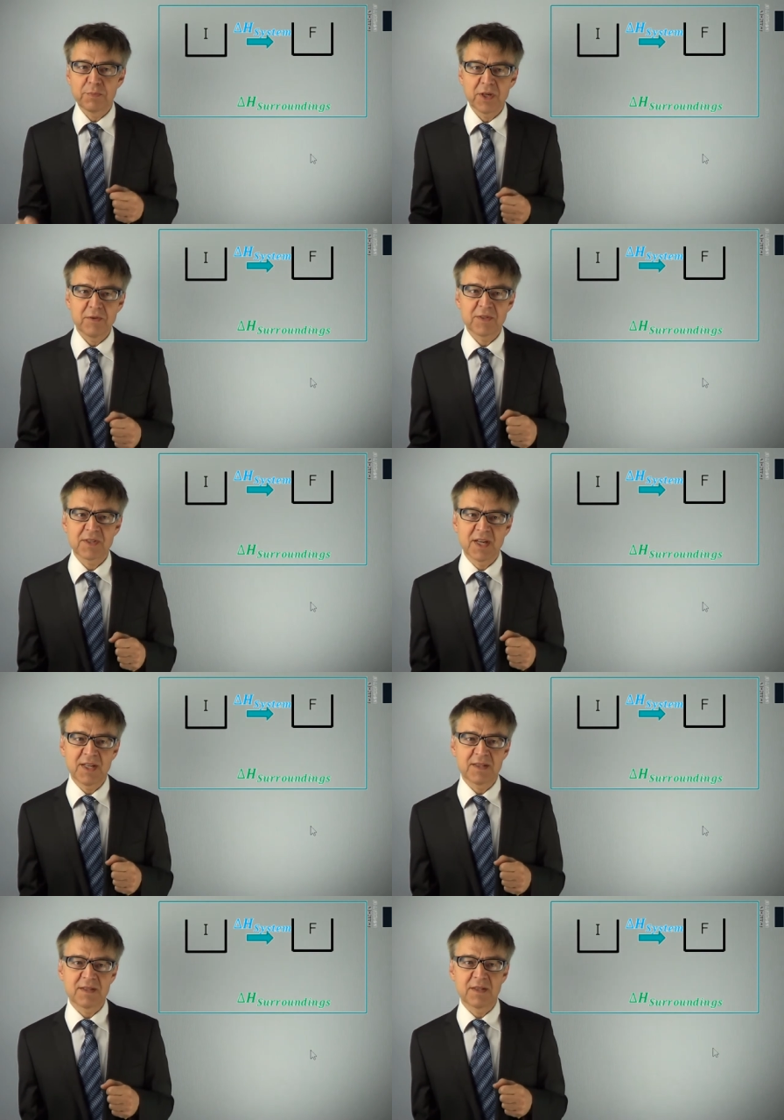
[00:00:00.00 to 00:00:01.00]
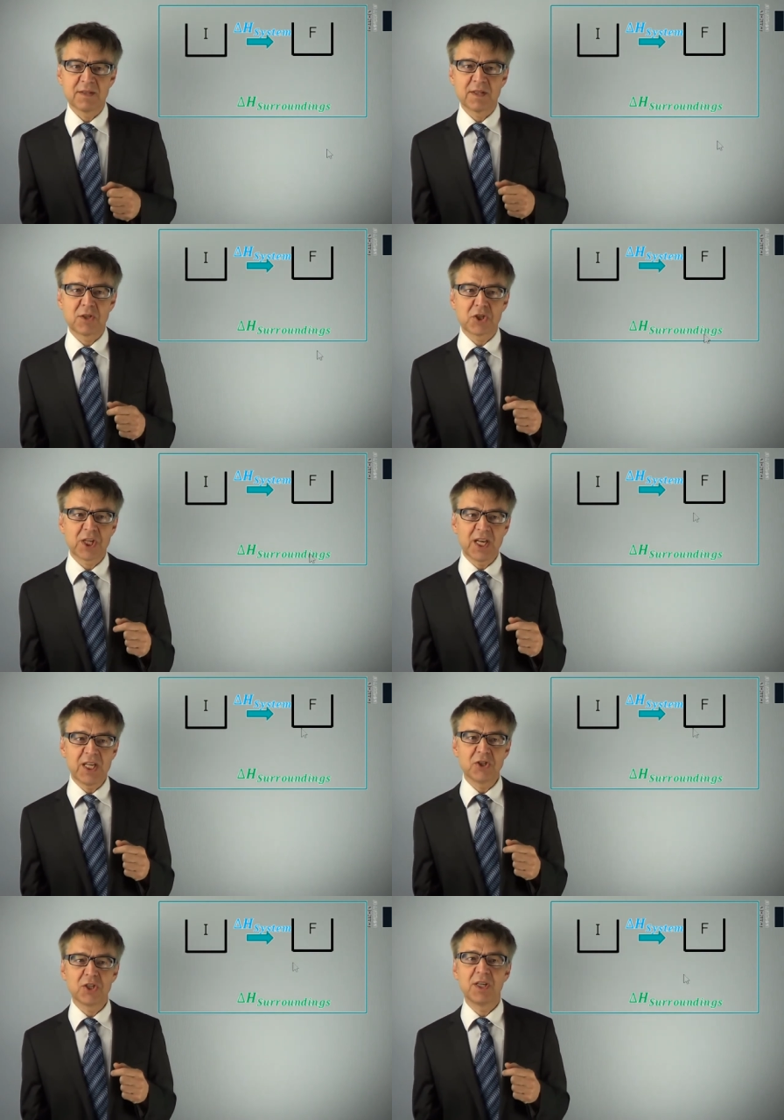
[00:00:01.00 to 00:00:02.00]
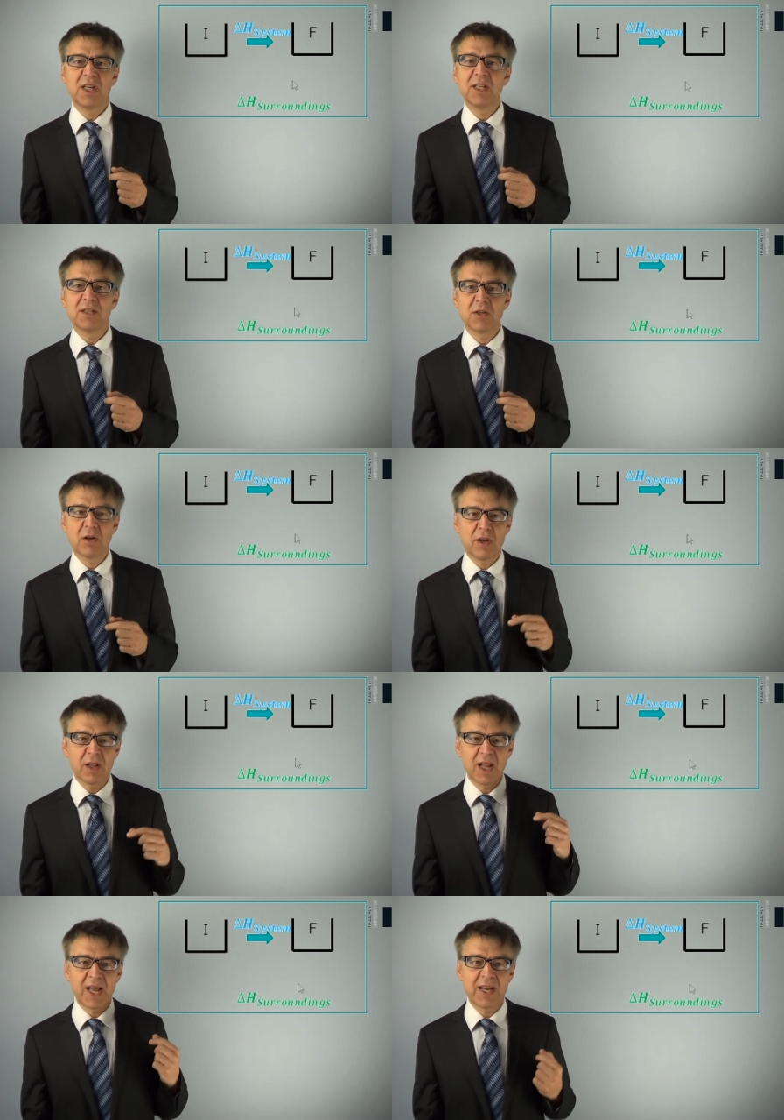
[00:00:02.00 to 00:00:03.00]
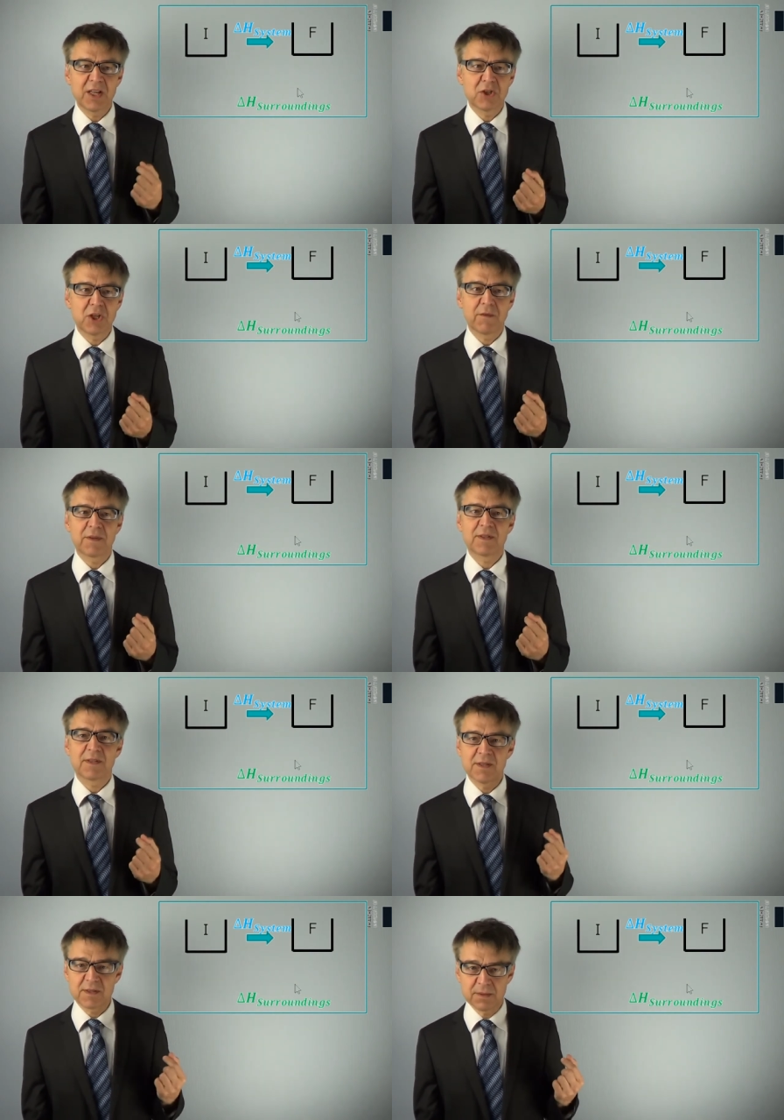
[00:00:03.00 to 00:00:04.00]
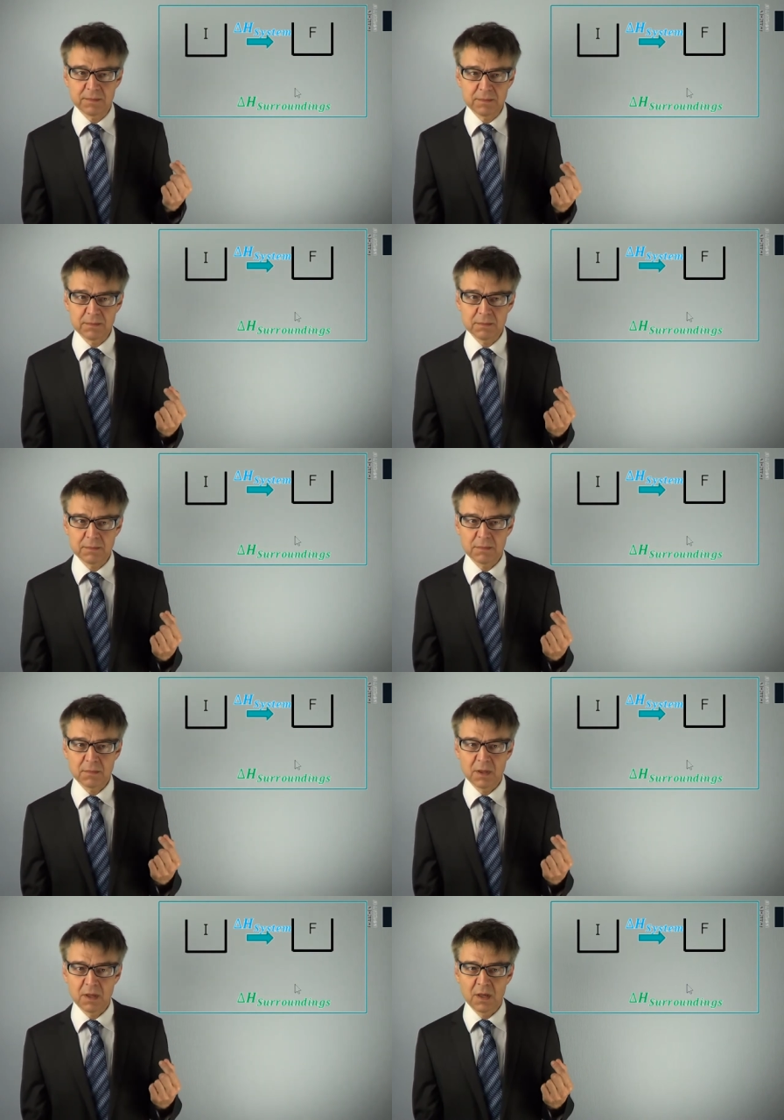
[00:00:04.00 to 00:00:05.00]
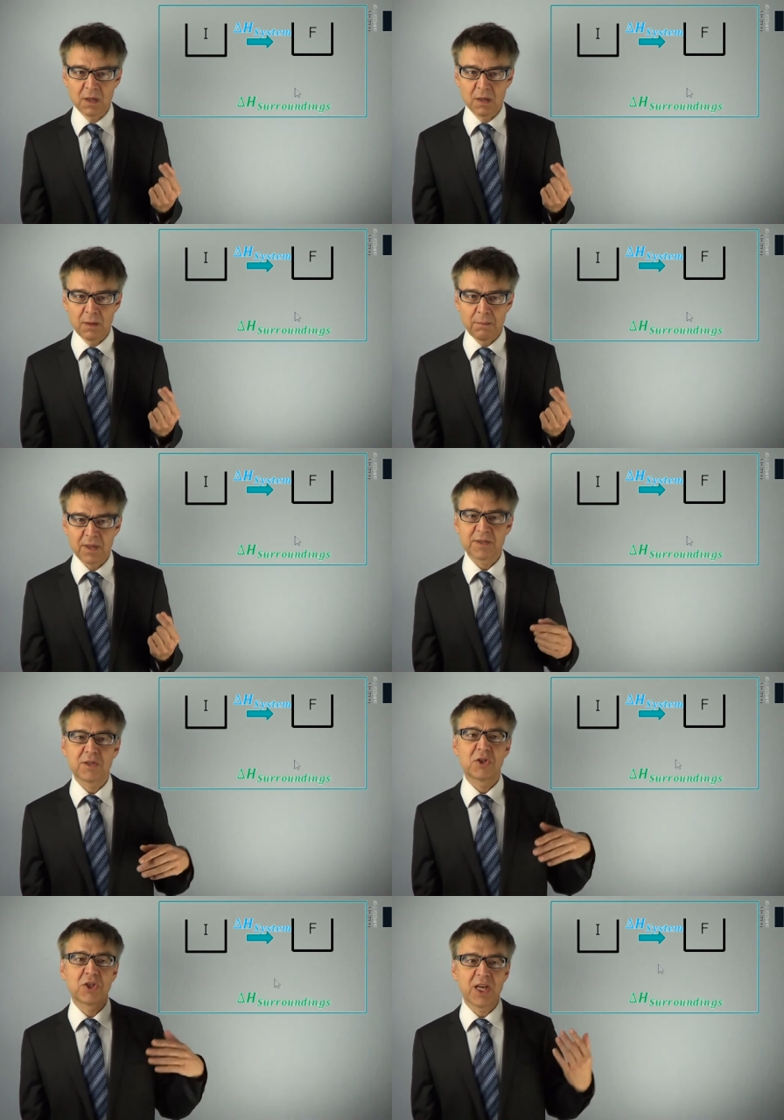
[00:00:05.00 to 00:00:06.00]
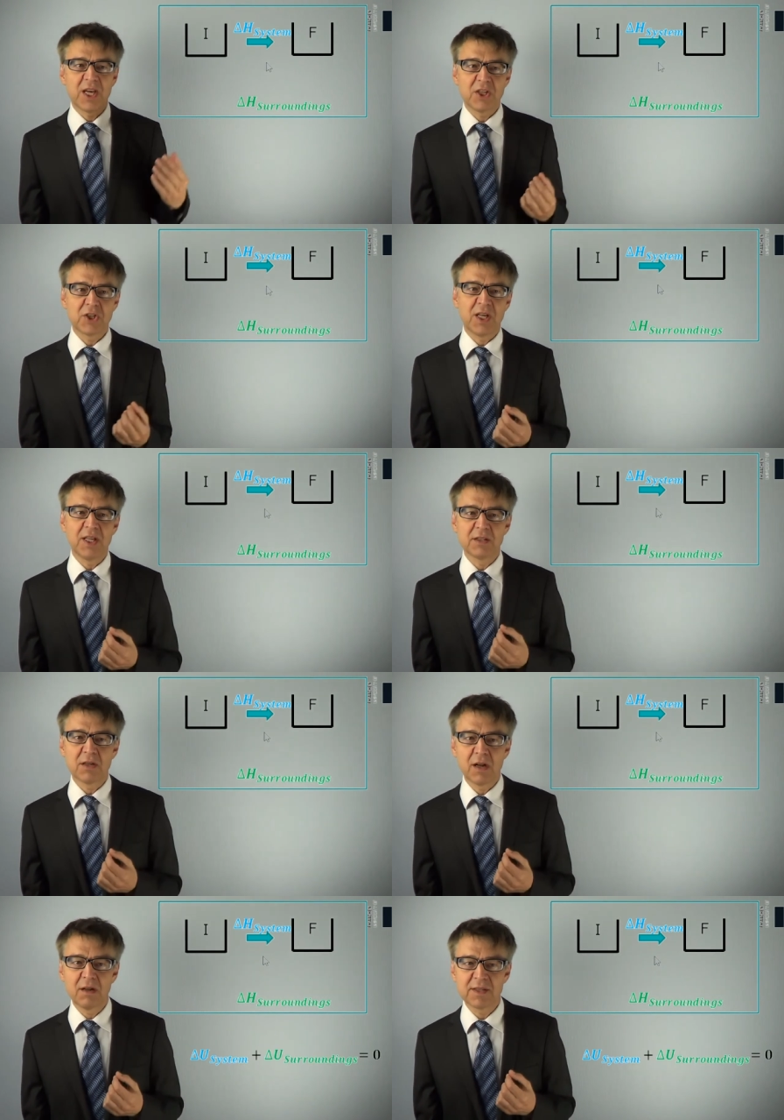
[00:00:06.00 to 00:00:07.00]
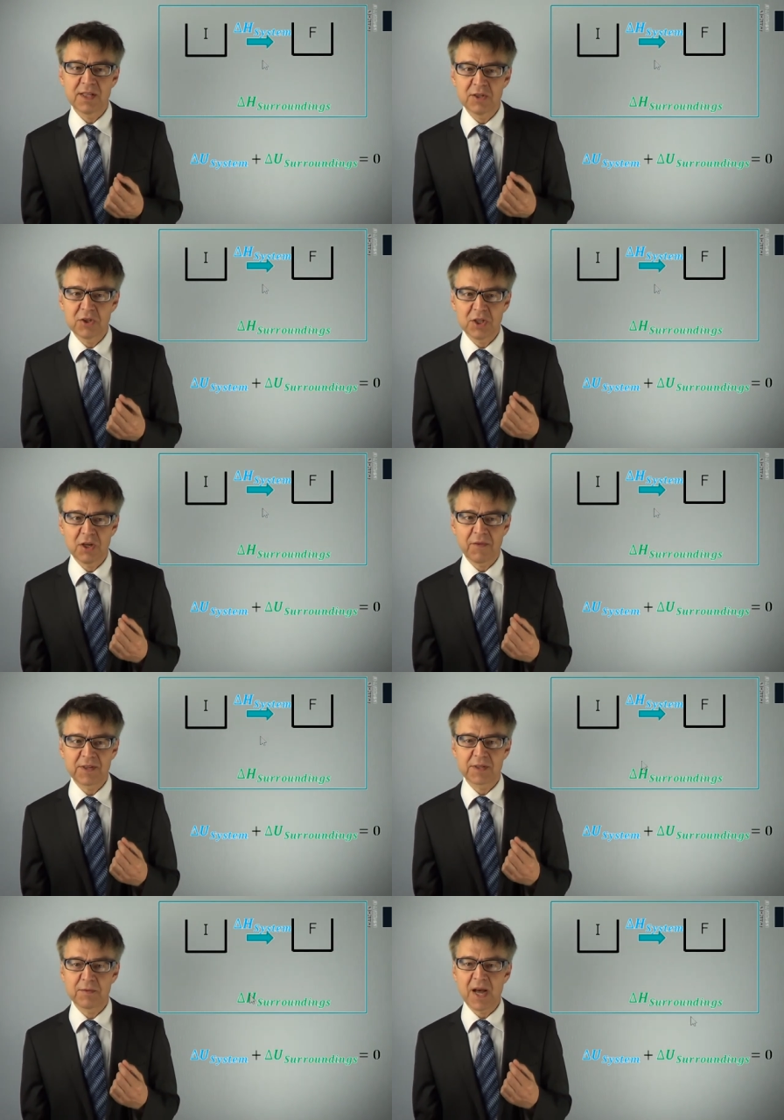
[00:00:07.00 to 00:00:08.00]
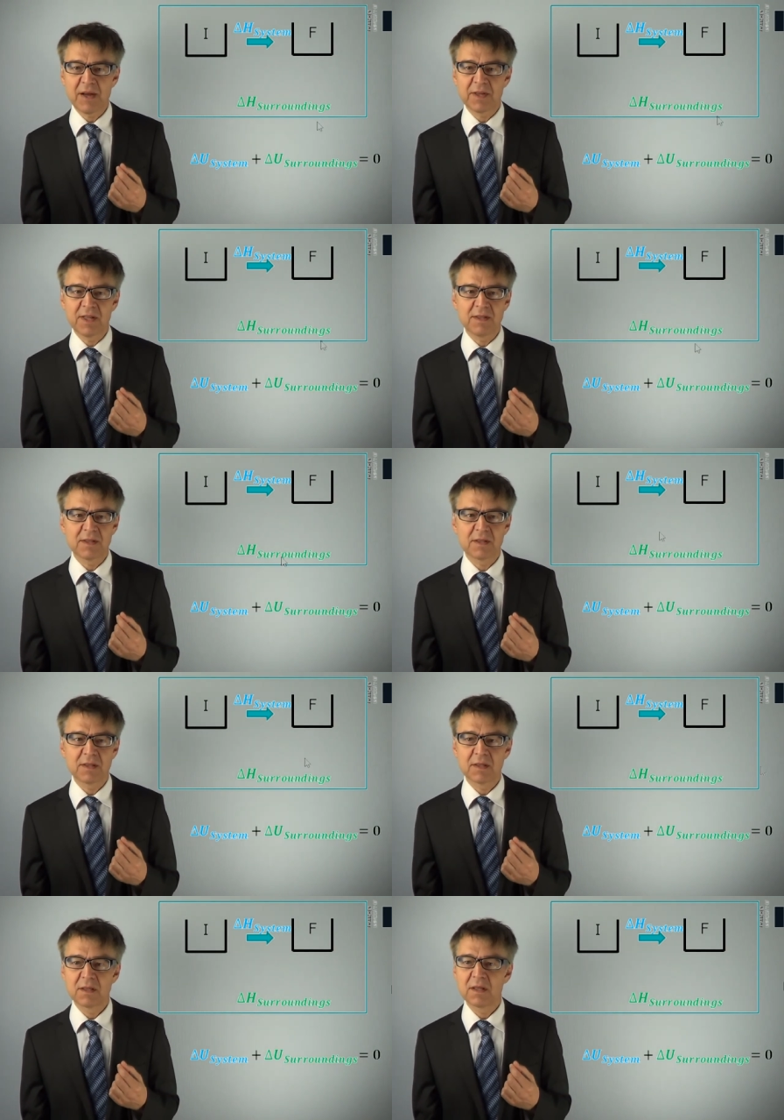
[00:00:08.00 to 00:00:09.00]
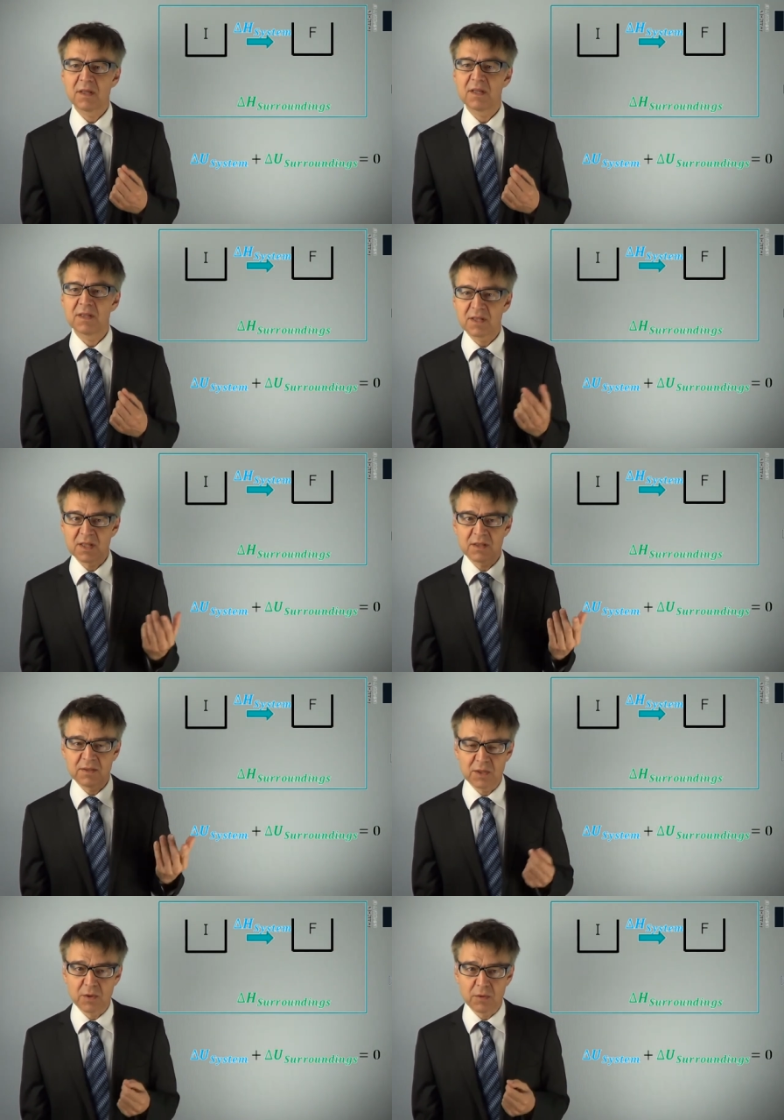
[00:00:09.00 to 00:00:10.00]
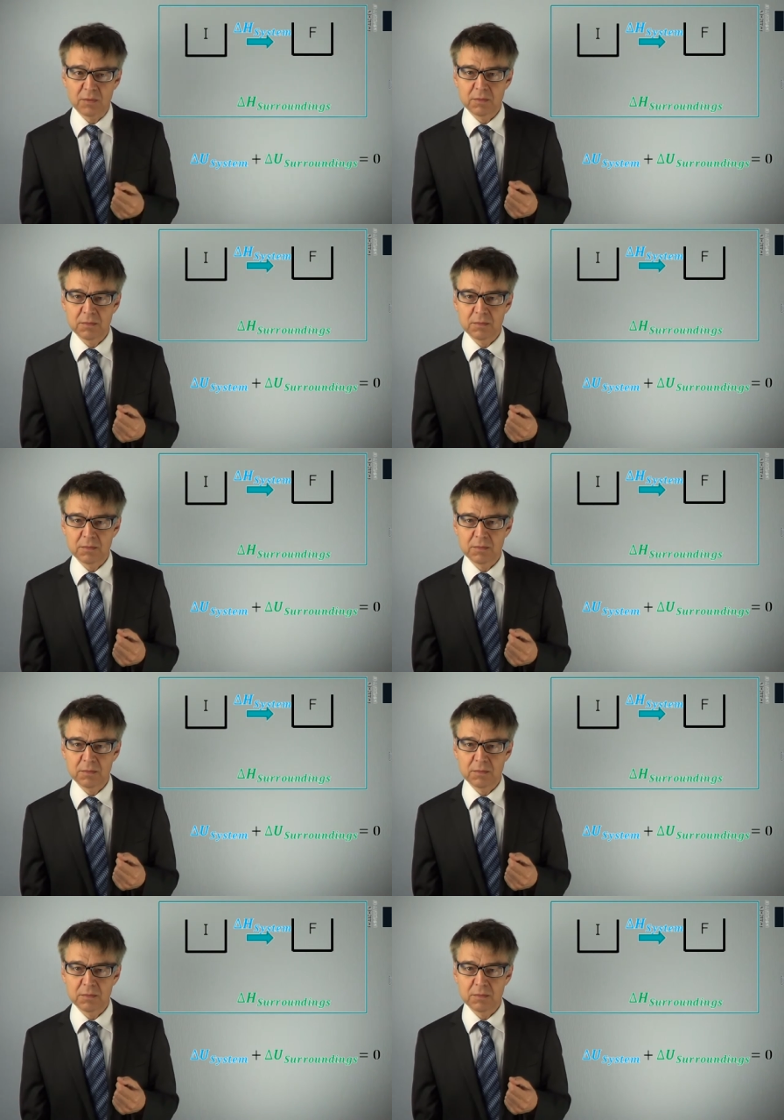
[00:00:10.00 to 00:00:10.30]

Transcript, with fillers: process, the change in internal energy of the system thus the change in internal energy of the surroundings is zero.